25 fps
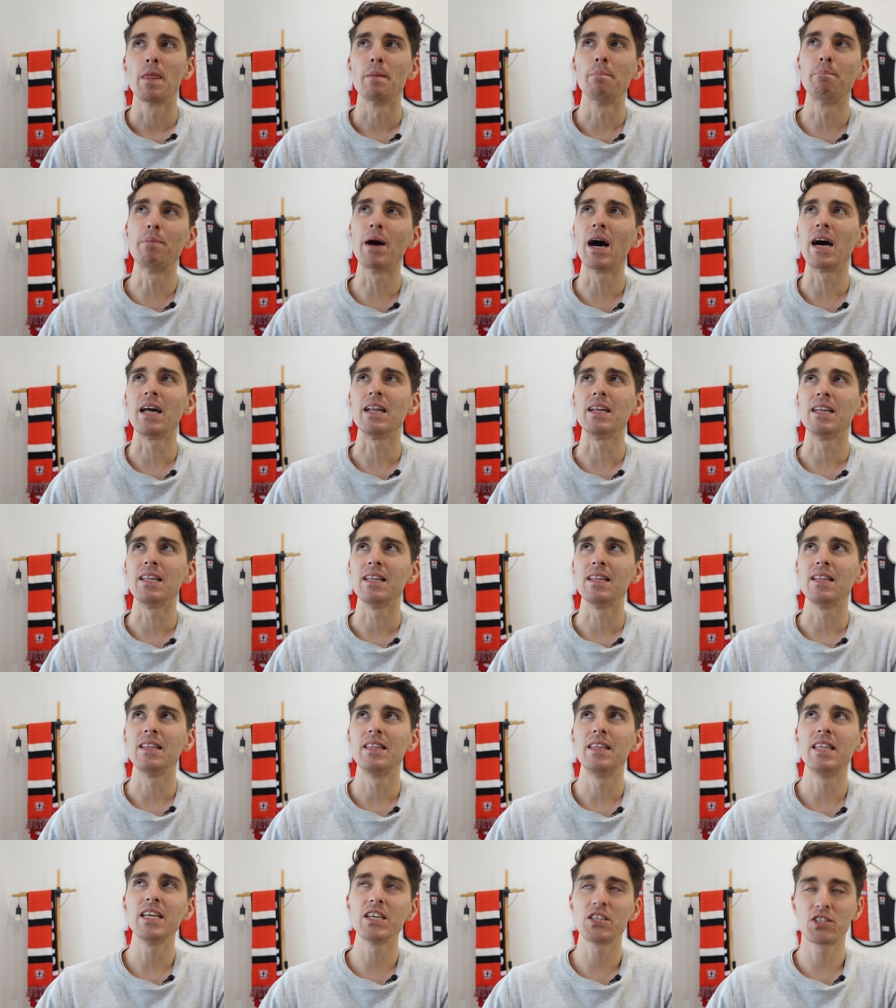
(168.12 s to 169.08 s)

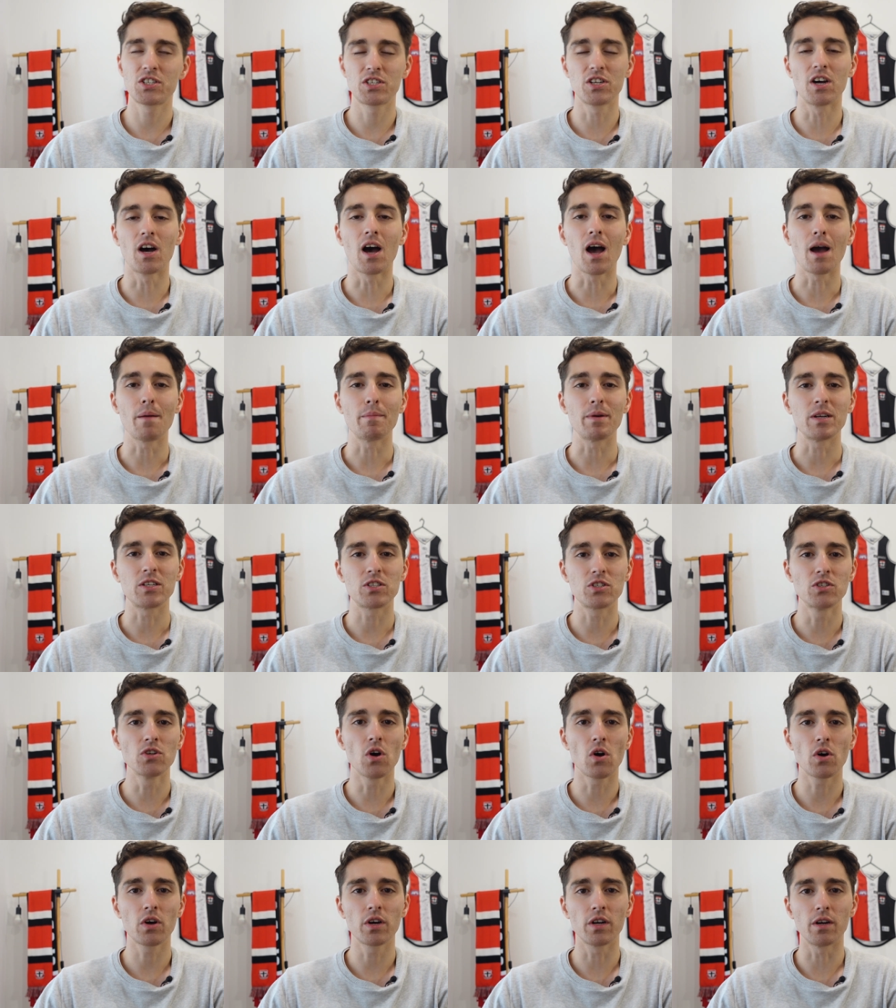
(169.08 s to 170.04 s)
But this time, it's
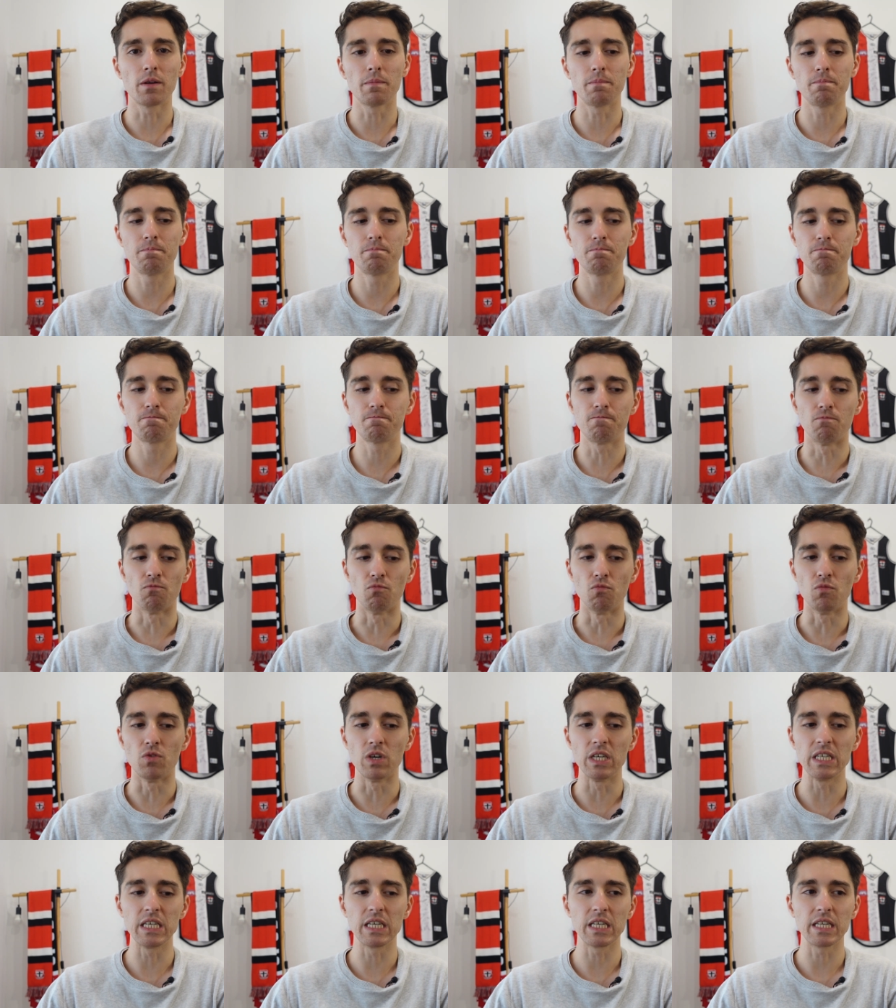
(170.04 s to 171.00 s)
not going to
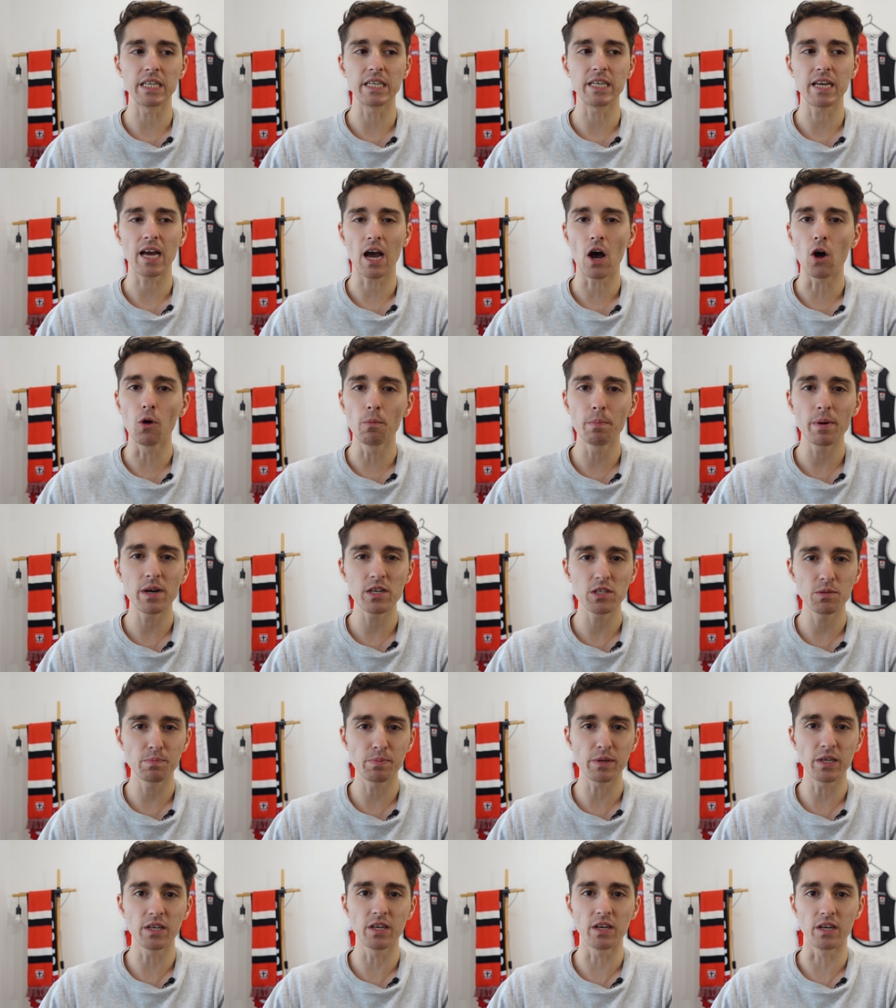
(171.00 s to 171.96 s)
really help us
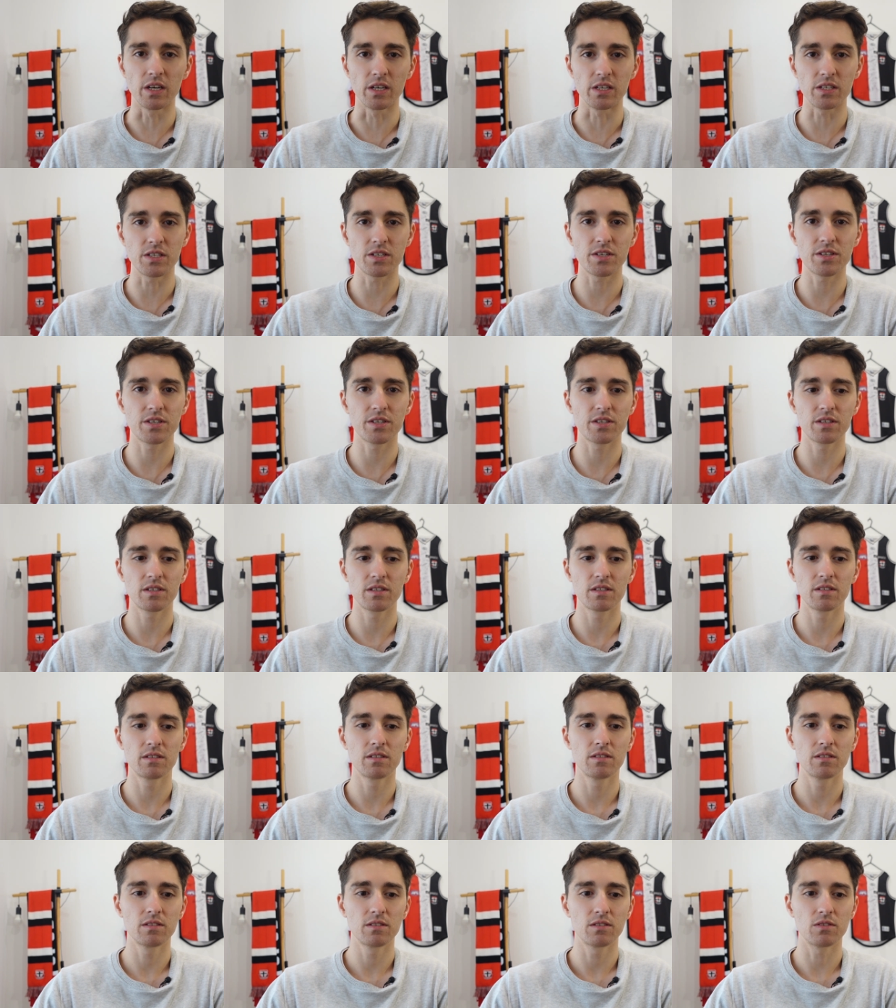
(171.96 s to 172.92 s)
because
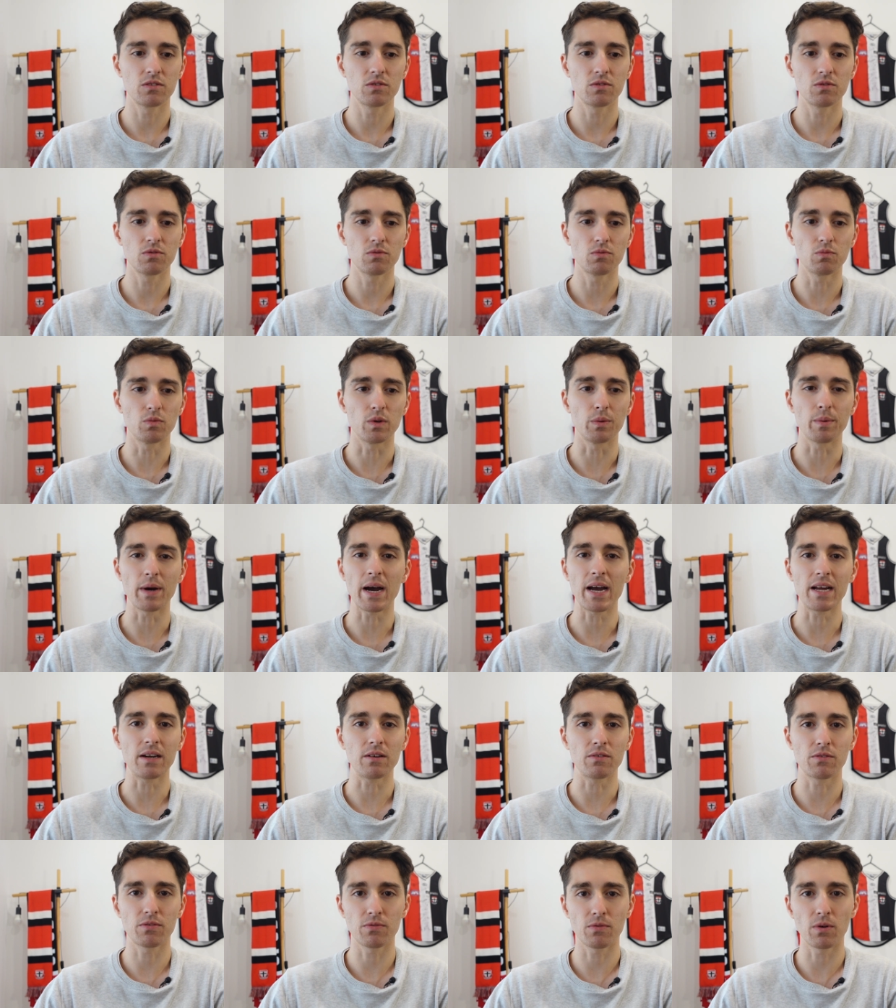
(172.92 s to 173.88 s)
we were eight
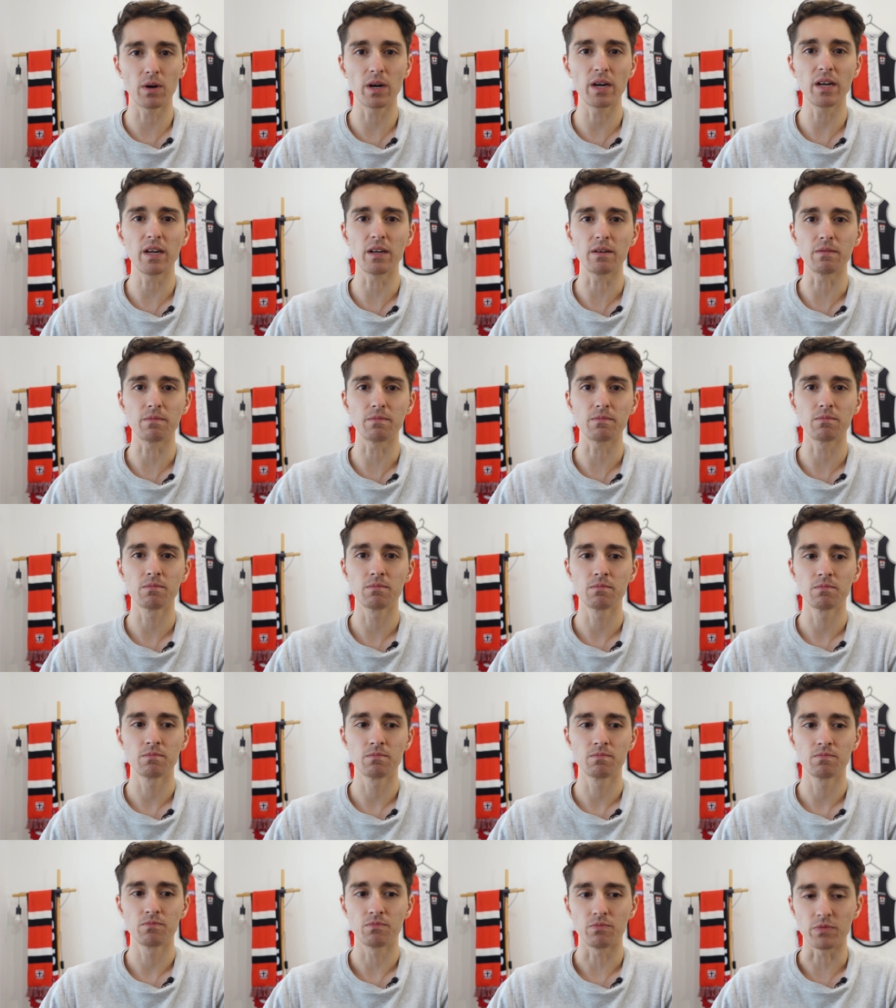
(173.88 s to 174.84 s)
and three, and
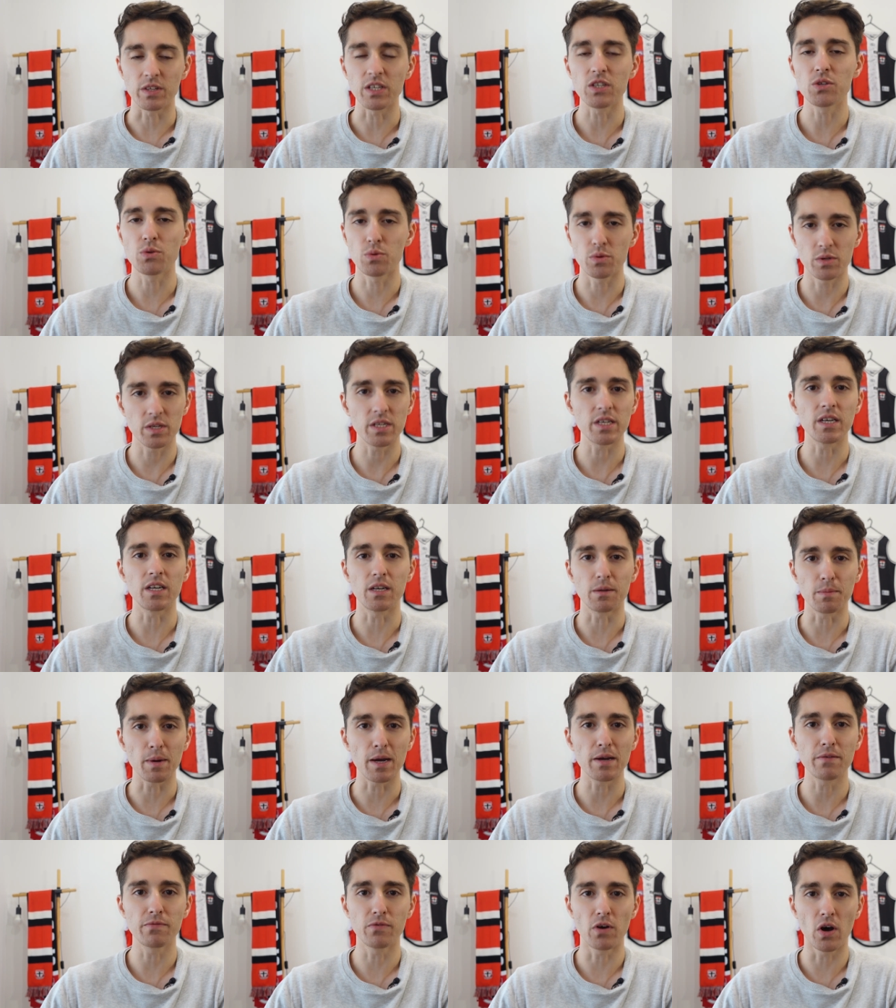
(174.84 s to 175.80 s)
this was the year to
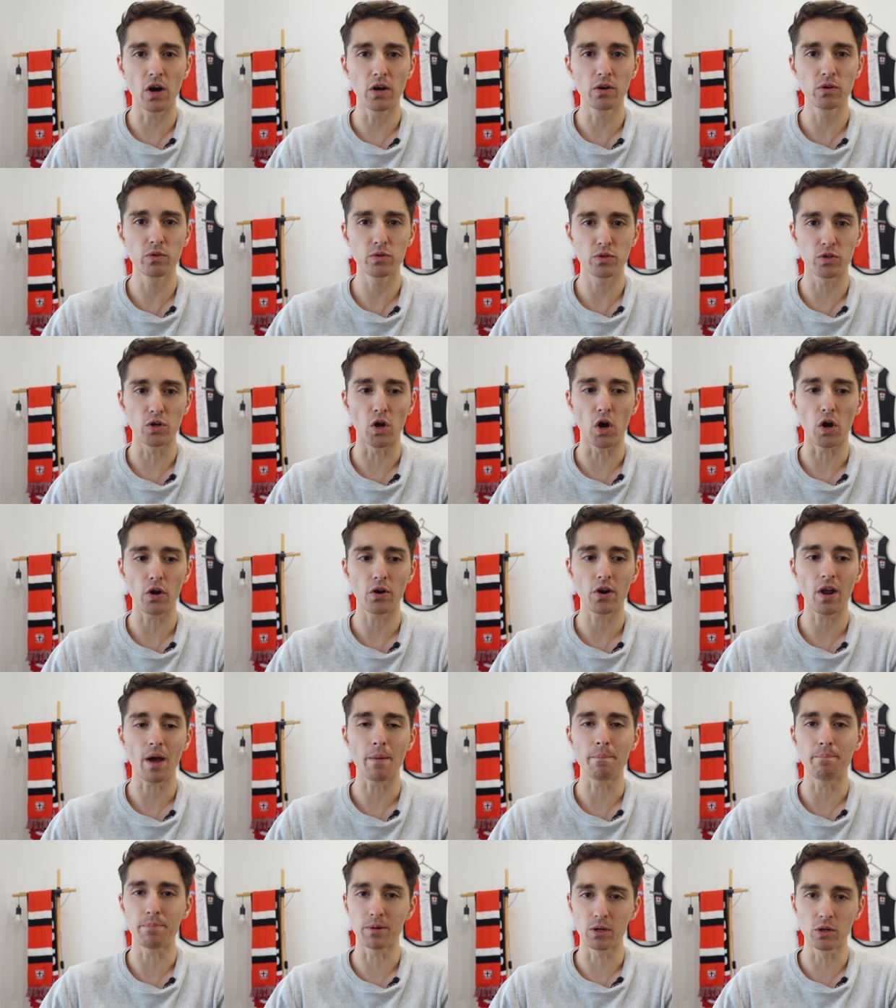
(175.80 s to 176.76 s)
make finals, not
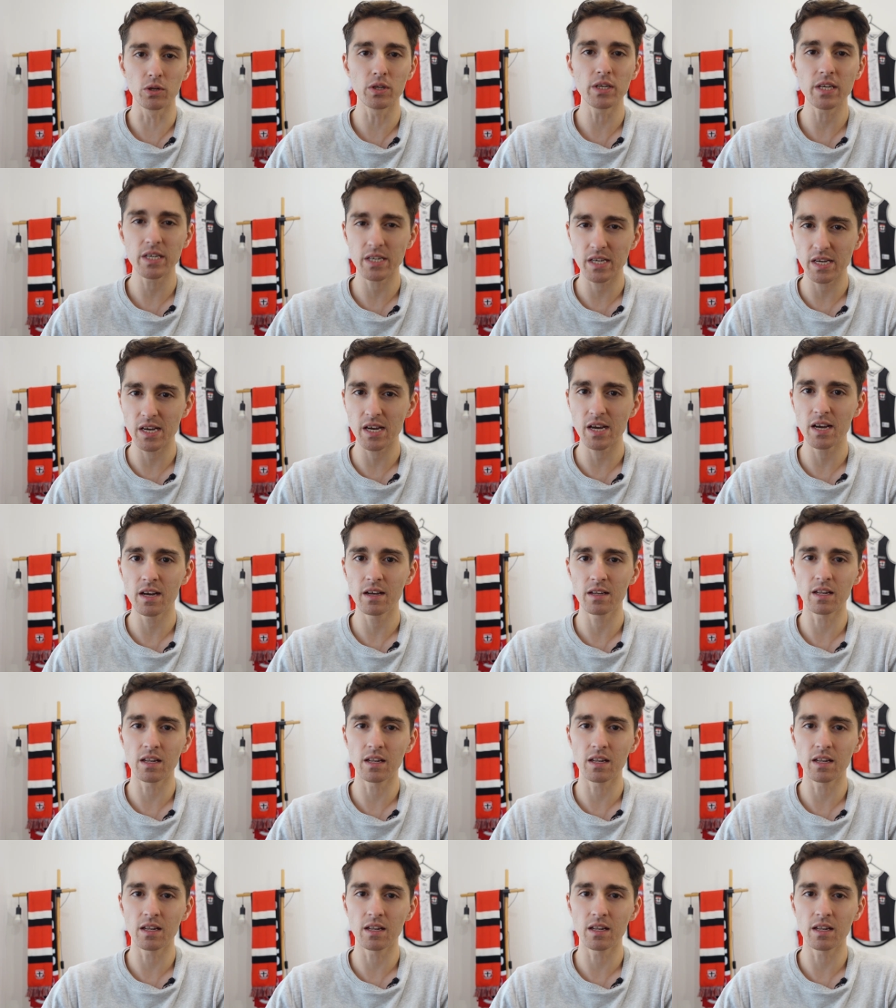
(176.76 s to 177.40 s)
a building year.